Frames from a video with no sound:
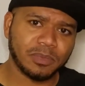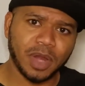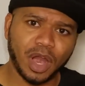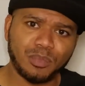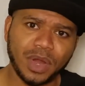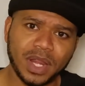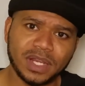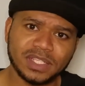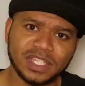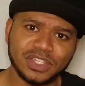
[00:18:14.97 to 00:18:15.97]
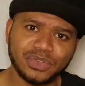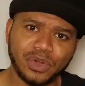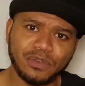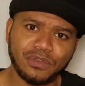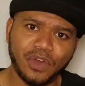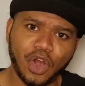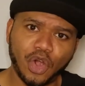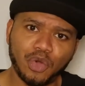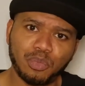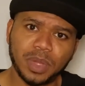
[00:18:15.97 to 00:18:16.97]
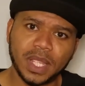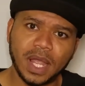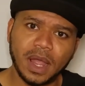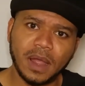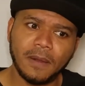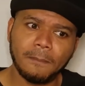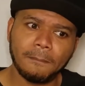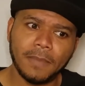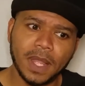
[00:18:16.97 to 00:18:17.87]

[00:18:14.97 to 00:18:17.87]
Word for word: be heartbreaking to see sort of her become,